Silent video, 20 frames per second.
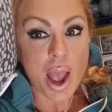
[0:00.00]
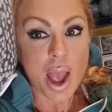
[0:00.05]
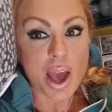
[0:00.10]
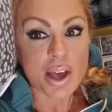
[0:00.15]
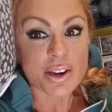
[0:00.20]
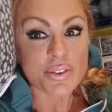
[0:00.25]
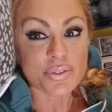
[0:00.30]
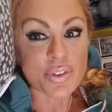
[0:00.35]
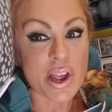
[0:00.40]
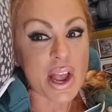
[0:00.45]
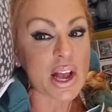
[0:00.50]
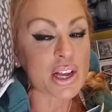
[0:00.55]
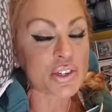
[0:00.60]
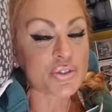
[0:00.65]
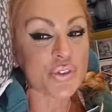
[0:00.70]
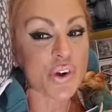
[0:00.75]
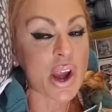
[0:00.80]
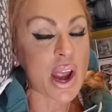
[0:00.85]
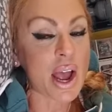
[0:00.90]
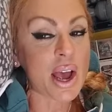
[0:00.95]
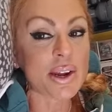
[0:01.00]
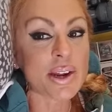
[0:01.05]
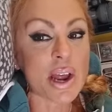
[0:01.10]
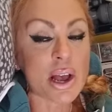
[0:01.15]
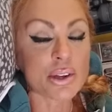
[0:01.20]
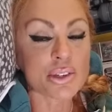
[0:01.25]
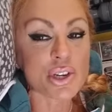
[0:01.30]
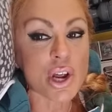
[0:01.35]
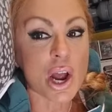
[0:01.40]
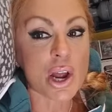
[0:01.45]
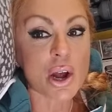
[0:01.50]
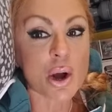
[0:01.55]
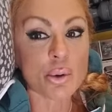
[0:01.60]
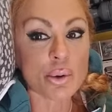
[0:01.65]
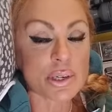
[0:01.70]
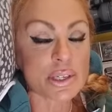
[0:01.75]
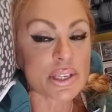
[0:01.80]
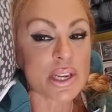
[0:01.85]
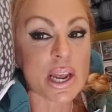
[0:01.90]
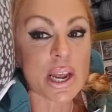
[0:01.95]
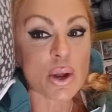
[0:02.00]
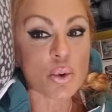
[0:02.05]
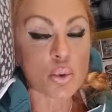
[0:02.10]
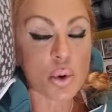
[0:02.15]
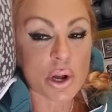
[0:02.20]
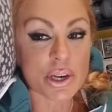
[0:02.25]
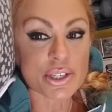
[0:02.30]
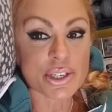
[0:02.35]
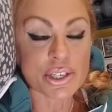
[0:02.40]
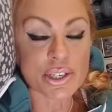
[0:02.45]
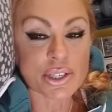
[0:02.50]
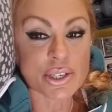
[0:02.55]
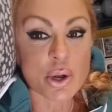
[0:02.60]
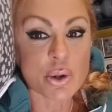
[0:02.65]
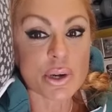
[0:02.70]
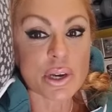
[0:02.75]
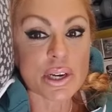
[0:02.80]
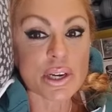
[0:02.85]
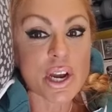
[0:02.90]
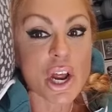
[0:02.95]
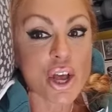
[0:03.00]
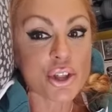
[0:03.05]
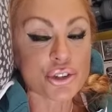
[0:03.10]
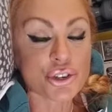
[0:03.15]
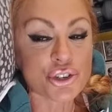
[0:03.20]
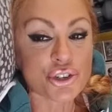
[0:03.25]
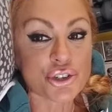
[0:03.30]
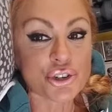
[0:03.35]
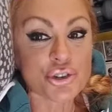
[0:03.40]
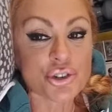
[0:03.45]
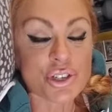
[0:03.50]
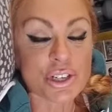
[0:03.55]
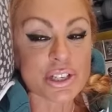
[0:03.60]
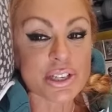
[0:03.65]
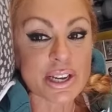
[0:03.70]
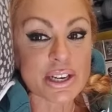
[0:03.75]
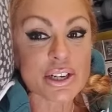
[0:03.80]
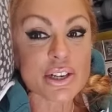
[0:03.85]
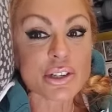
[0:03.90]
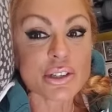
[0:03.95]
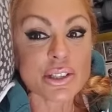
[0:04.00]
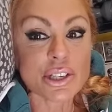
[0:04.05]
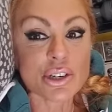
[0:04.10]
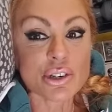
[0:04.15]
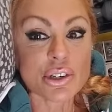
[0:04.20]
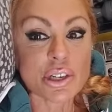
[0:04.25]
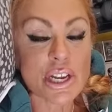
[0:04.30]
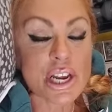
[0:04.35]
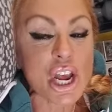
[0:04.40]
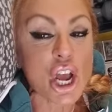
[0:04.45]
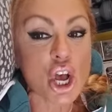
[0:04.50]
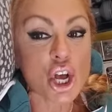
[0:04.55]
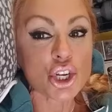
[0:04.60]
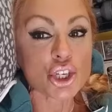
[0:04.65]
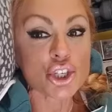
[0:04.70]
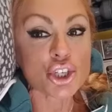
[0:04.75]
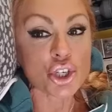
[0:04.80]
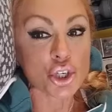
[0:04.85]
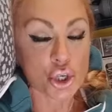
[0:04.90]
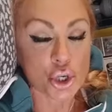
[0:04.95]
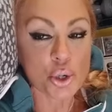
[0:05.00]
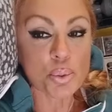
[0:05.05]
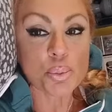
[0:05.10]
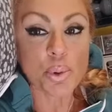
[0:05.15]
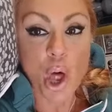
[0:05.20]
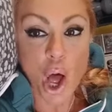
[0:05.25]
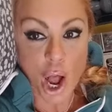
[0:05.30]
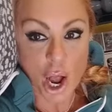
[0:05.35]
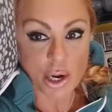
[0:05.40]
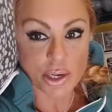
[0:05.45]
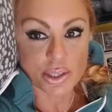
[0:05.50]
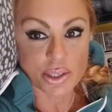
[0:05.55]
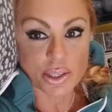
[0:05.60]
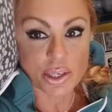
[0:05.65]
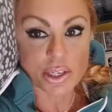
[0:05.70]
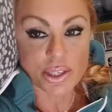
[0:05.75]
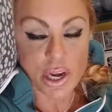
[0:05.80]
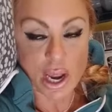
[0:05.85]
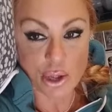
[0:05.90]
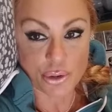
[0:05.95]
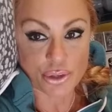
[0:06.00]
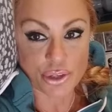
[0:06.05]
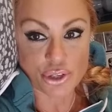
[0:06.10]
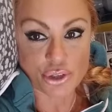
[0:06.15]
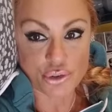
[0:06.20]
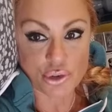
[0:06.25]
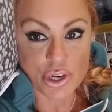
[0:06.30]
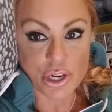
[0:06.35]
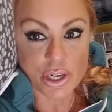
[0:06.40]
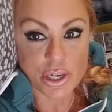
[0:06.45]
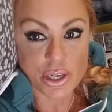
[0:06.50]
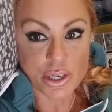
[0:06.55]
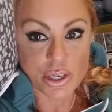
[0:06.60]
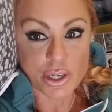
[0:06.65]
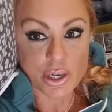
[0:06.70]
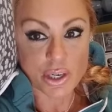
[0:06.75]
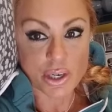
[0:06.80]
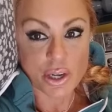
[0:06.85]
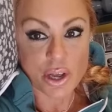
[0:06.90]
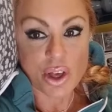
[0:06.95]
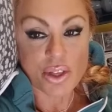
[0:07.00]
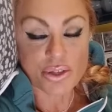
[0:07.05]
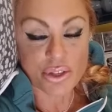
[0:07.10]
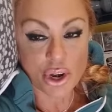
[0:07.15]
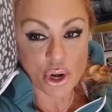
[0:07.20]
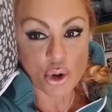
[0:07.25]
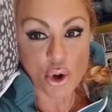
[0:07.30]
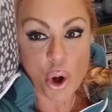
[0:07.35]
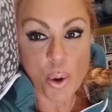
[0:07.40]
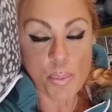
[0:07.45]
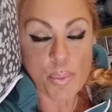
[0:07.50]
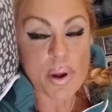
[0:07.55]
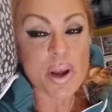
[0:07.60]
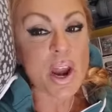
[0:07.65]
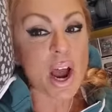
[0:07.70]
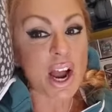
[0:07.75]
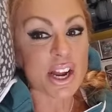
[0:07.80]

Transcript: And if they ask for handouts, I always say, well, I just donated. The church is like literally two blocks down the street. They're open.